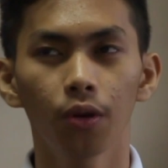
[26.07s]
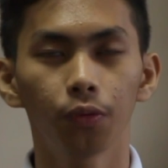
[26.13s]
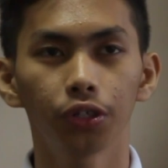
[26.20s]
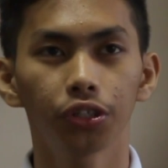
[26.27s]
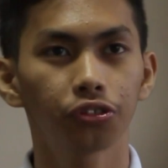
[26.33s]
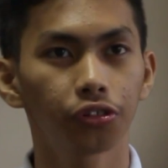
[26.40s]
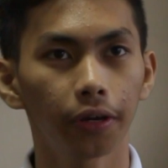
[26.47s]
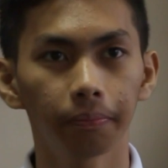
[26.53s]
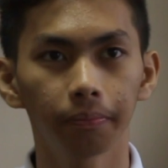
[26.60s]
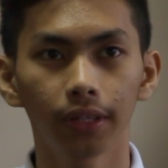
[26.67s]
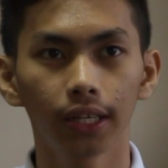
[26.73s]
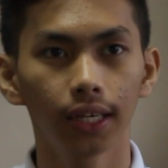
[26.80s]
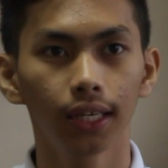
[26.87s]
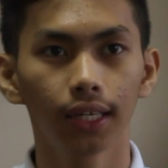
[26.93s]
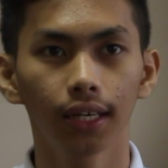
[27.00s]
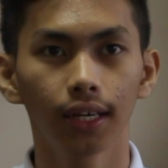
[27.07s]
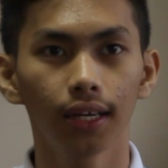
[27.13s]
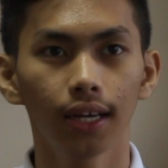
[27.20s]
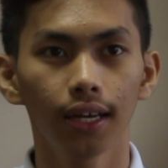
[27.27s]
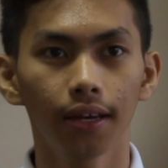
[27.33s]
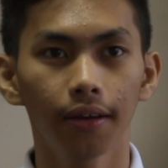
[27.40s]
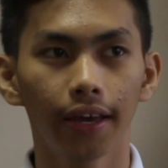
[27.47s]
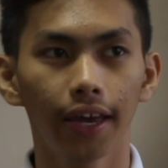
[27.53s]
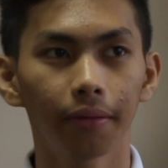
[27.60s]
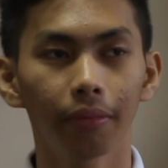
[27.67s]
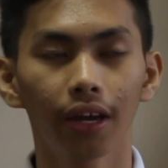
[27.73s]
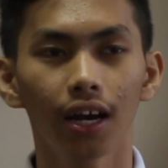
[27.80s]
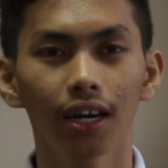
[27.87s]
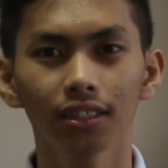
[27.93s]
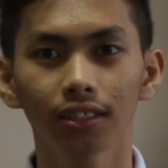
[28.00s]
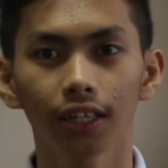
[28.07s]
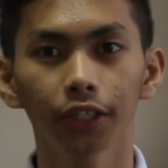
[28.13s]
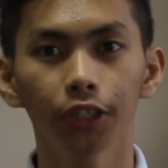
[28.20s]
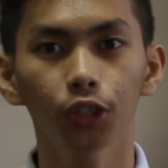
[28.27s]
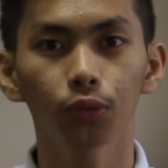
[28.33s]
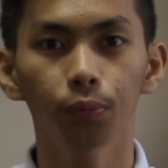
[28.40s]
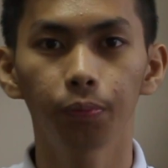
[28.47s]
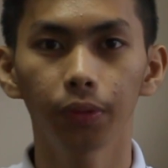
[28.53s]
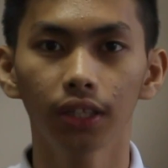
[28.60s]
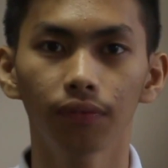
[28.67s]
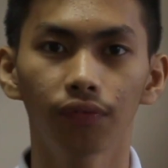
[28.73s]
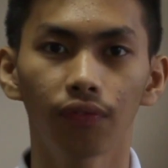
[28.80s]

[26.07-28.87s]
were trembling, and my heart started to beat